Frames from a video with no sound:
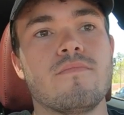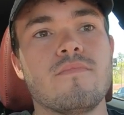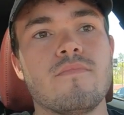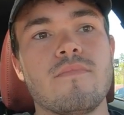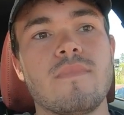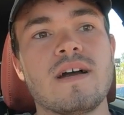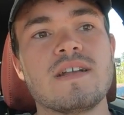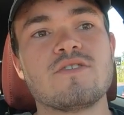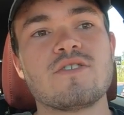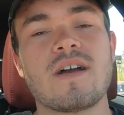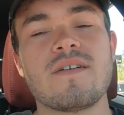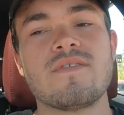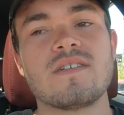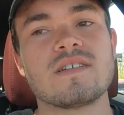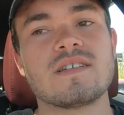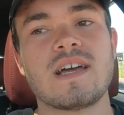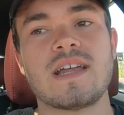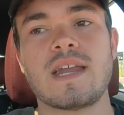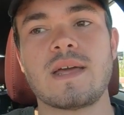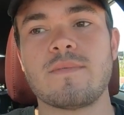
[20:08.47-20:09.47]
my driving
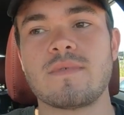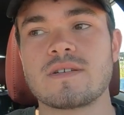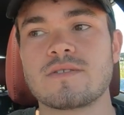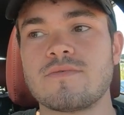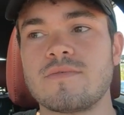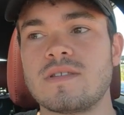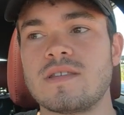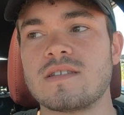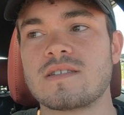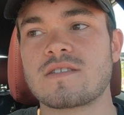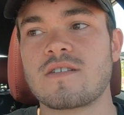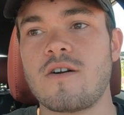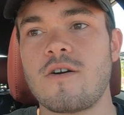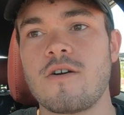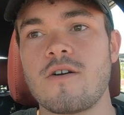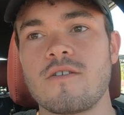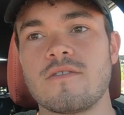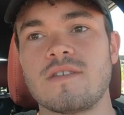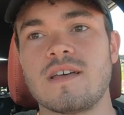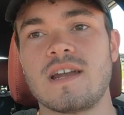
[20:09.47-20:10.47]
dynamics with this
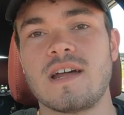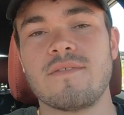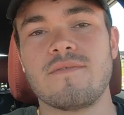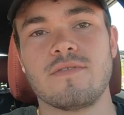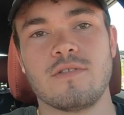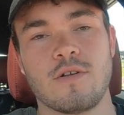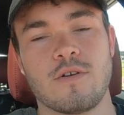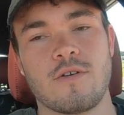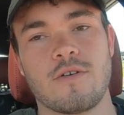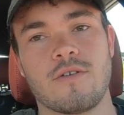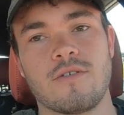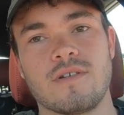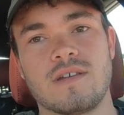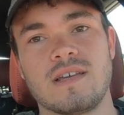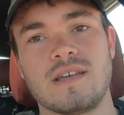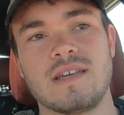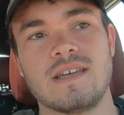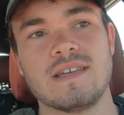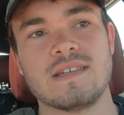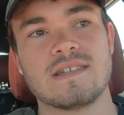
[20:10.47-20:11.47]
car that I've learned
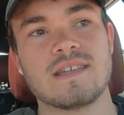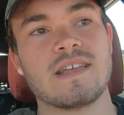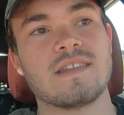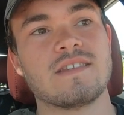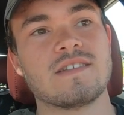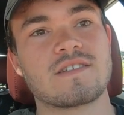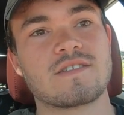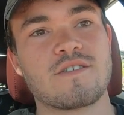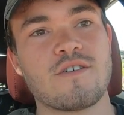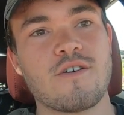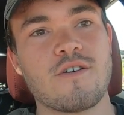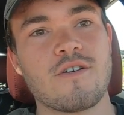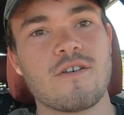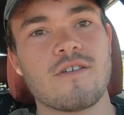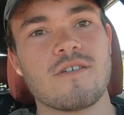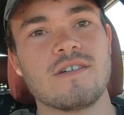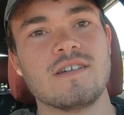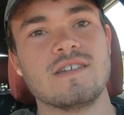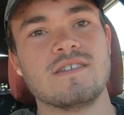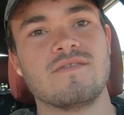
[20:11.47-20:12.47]
is that this
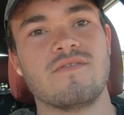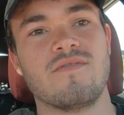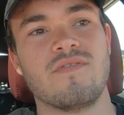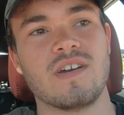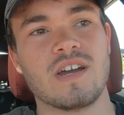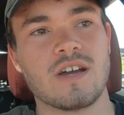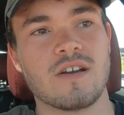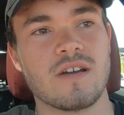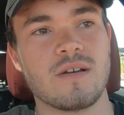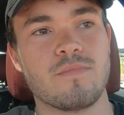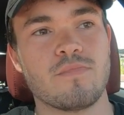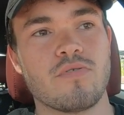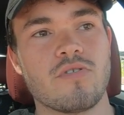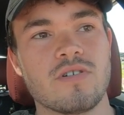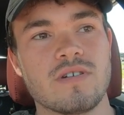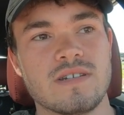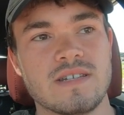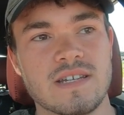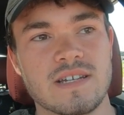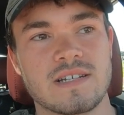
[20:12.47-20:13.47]
car is very
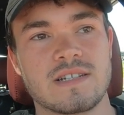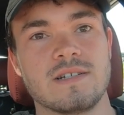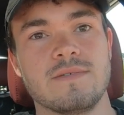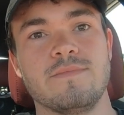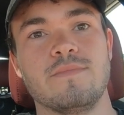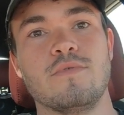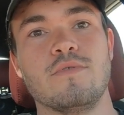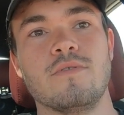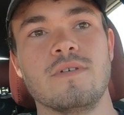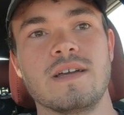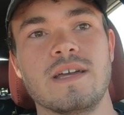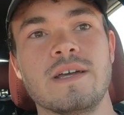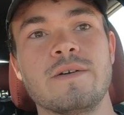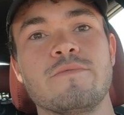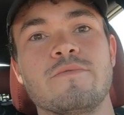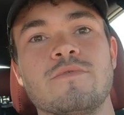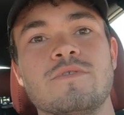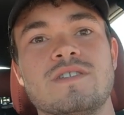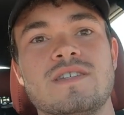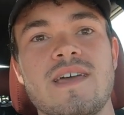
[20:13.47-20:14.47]
predictable. It
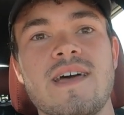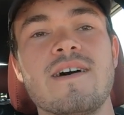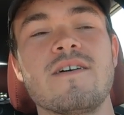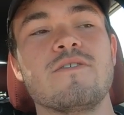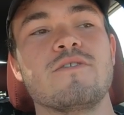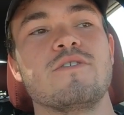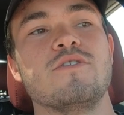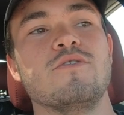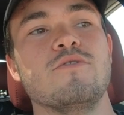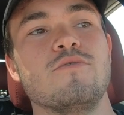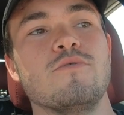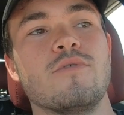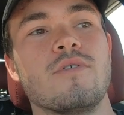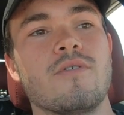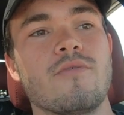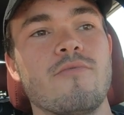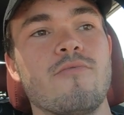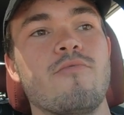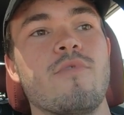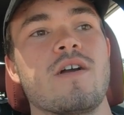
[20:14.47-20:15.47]
will tell you
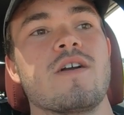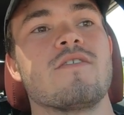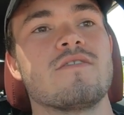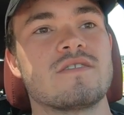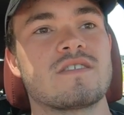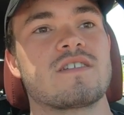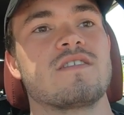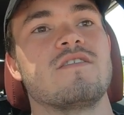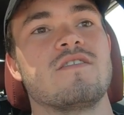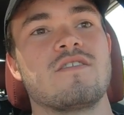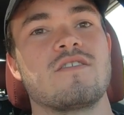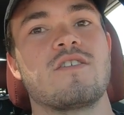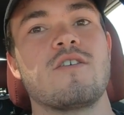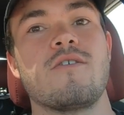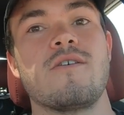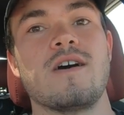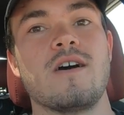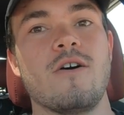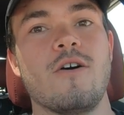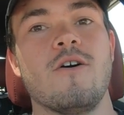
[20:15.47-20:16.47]
where it's going to
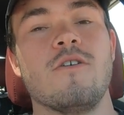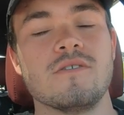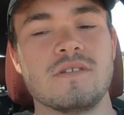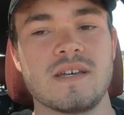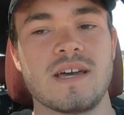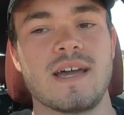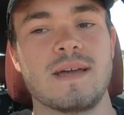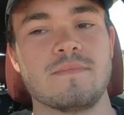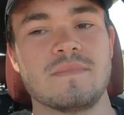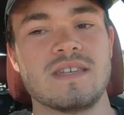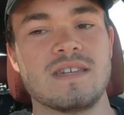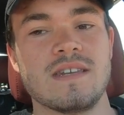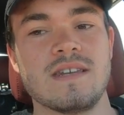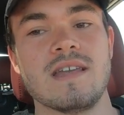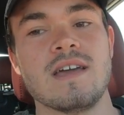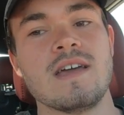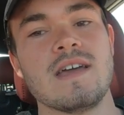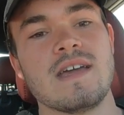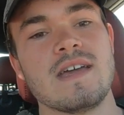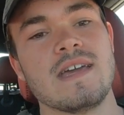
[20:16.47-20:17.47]
go at all times, and
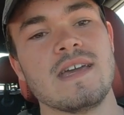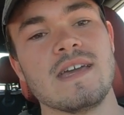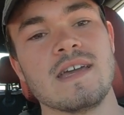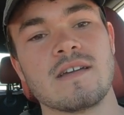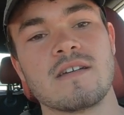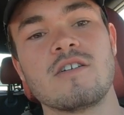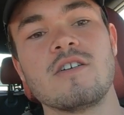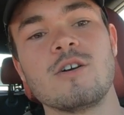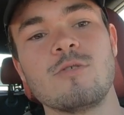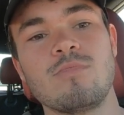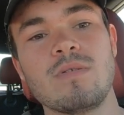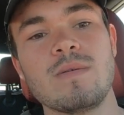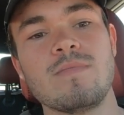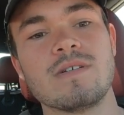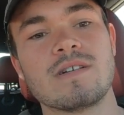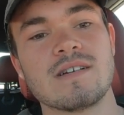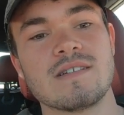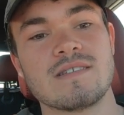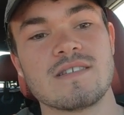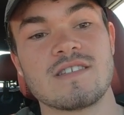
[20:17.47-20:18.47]
it could be
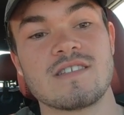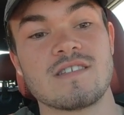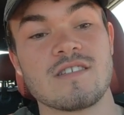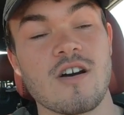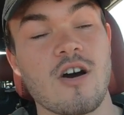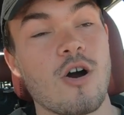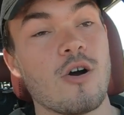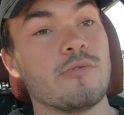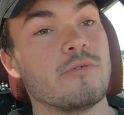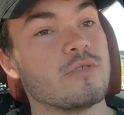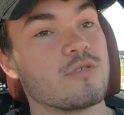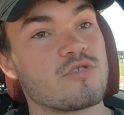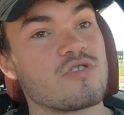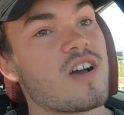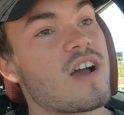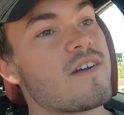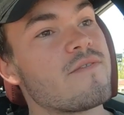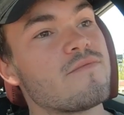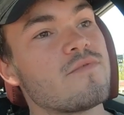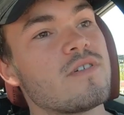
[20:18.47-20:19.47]
because this is an all-wheel
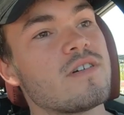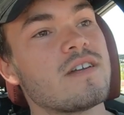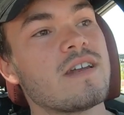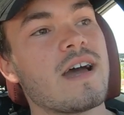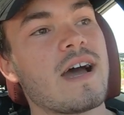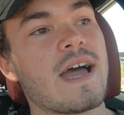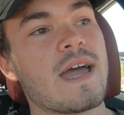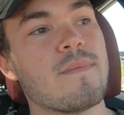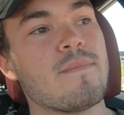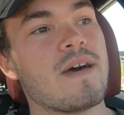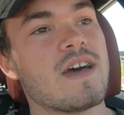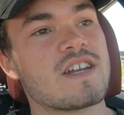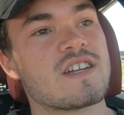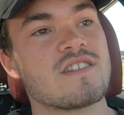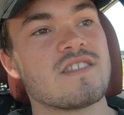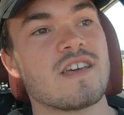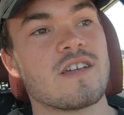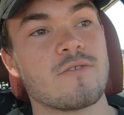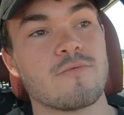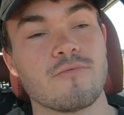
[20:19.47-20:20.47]
drive one. I
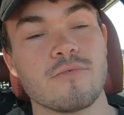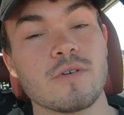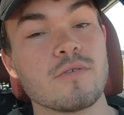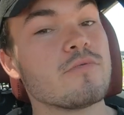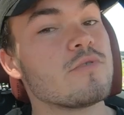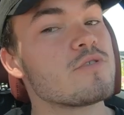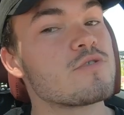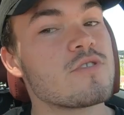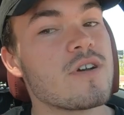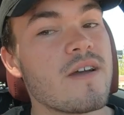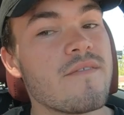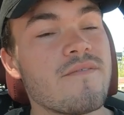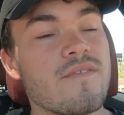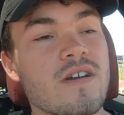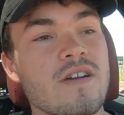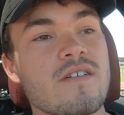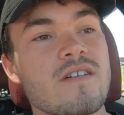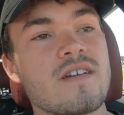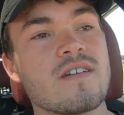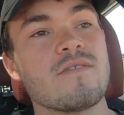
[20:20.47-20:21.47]
imagine that a rear-wheel drive
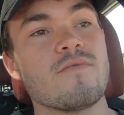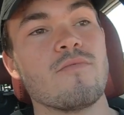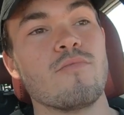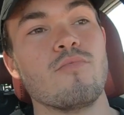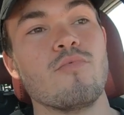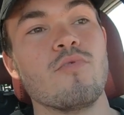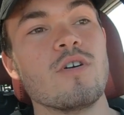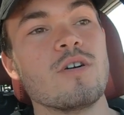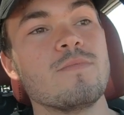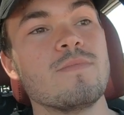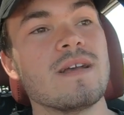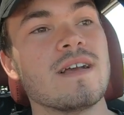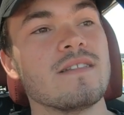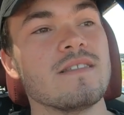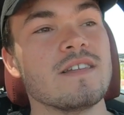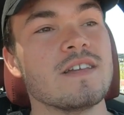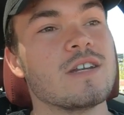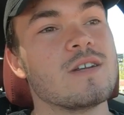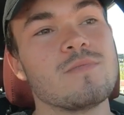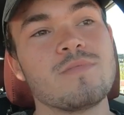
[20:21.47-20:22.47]
variant would be a
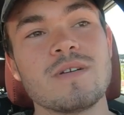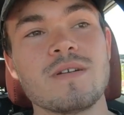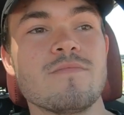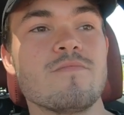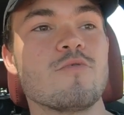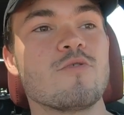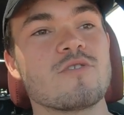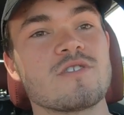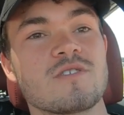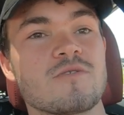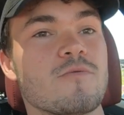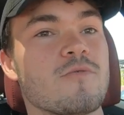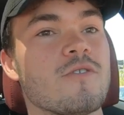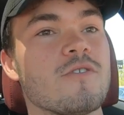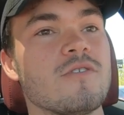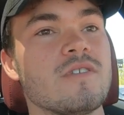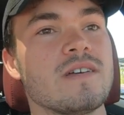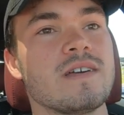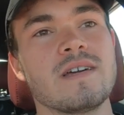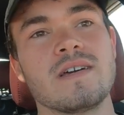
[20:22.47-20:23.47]
little bit more
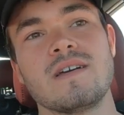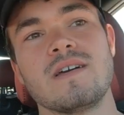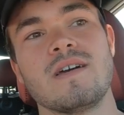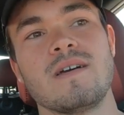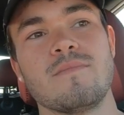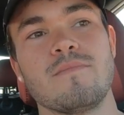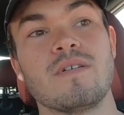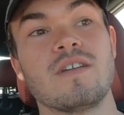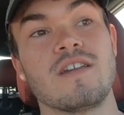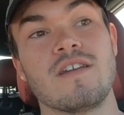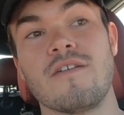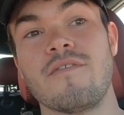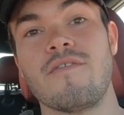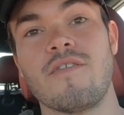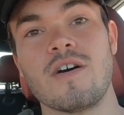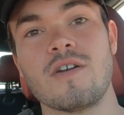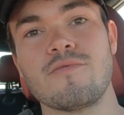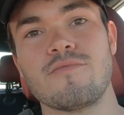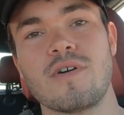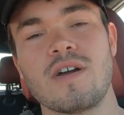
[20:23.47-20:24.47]
squirrely, but in a
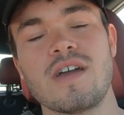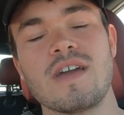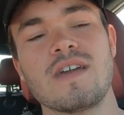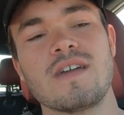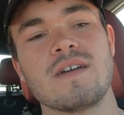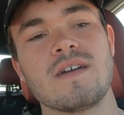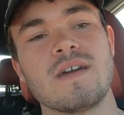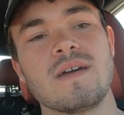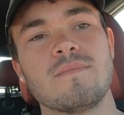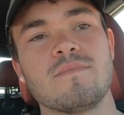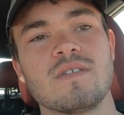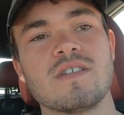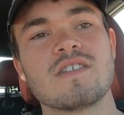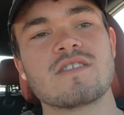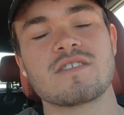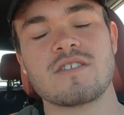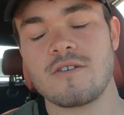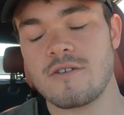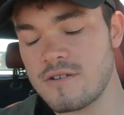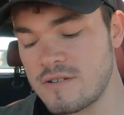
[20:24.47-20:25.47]
fun way. But this
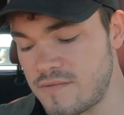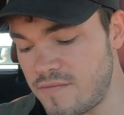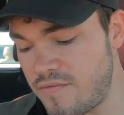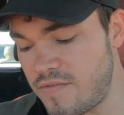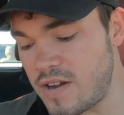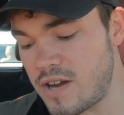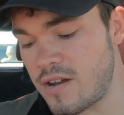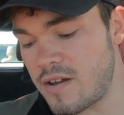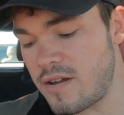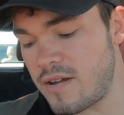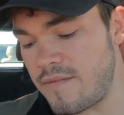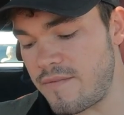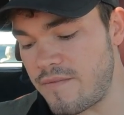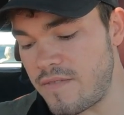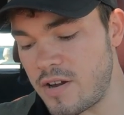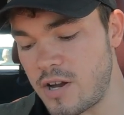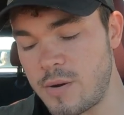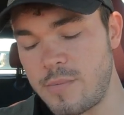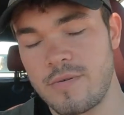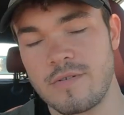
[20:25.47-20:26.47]
car is very,
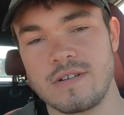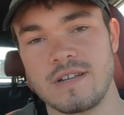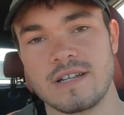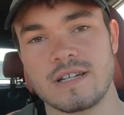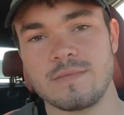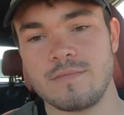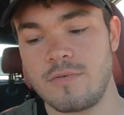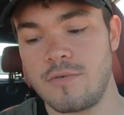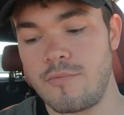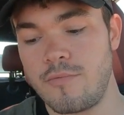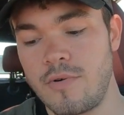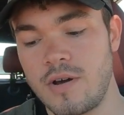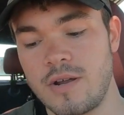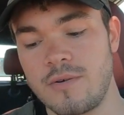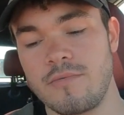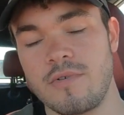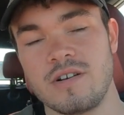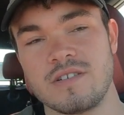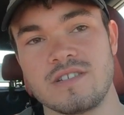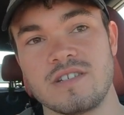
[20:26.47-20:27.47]
very predictable in what it
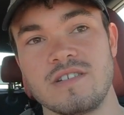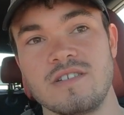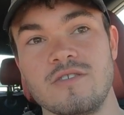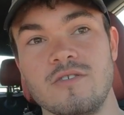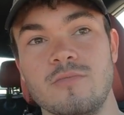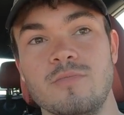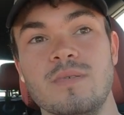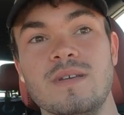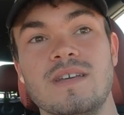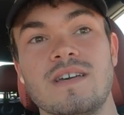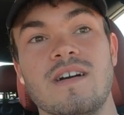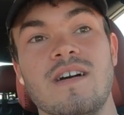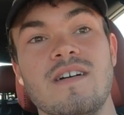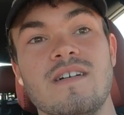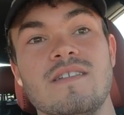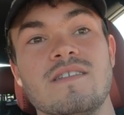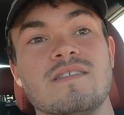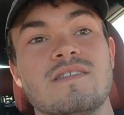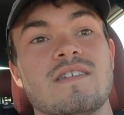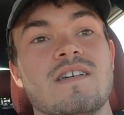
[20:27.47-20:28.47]
wants to do
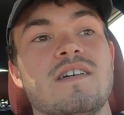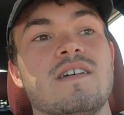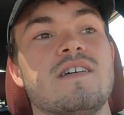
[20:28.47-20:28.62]
because,